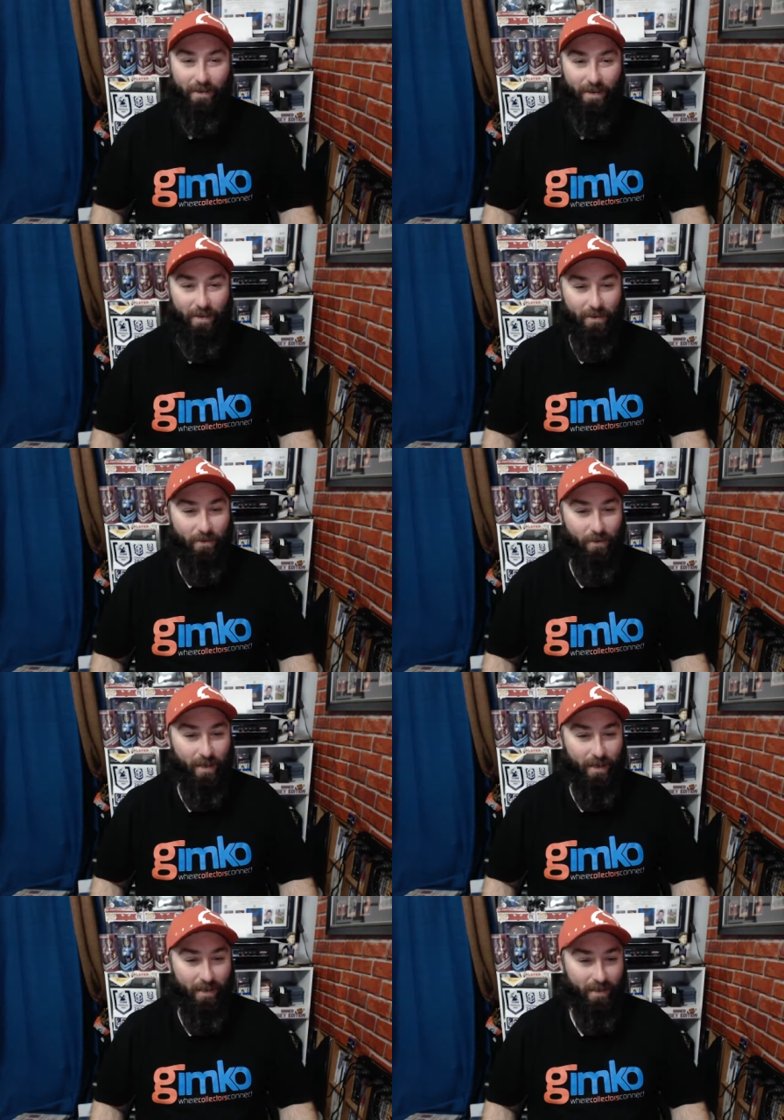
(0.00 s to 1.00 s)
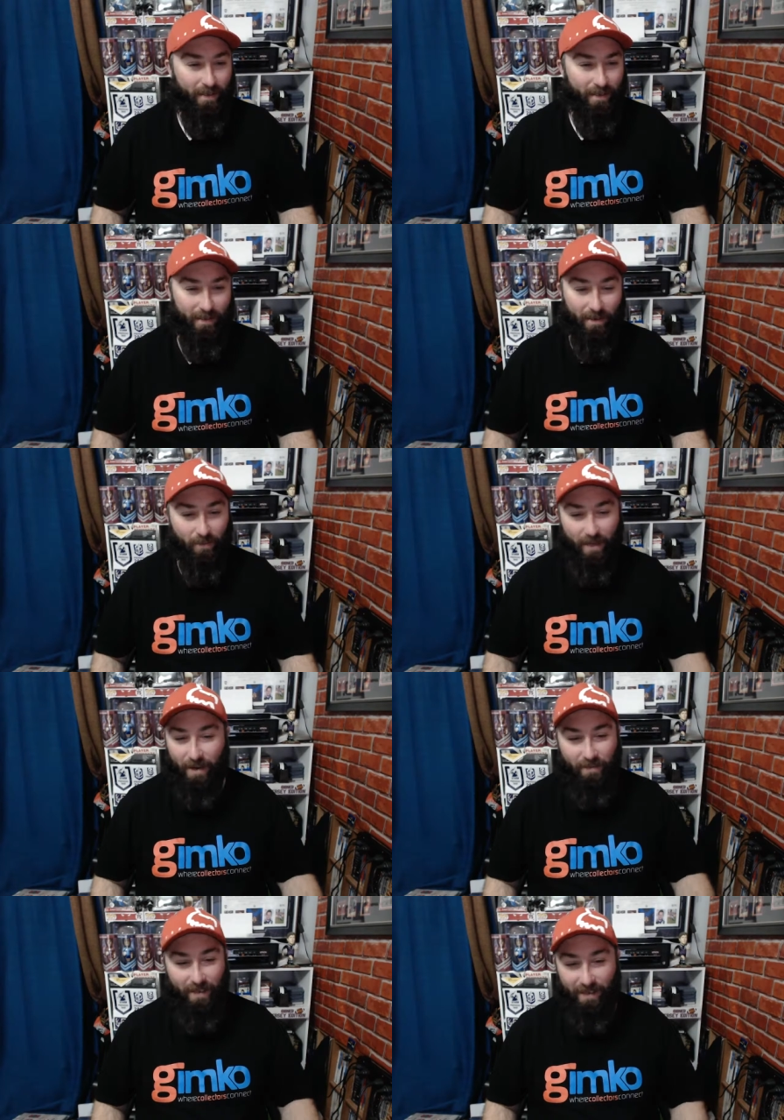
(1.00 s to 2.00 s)
There's all I, they'll be up
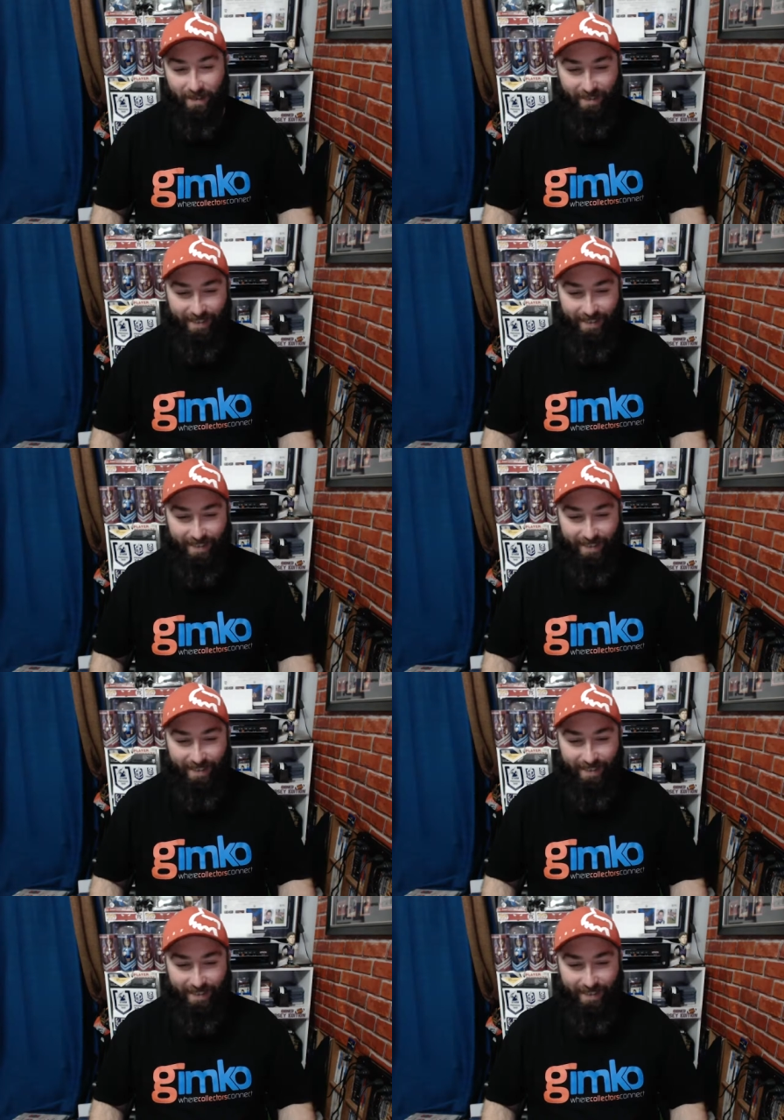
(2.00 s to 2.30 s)
there.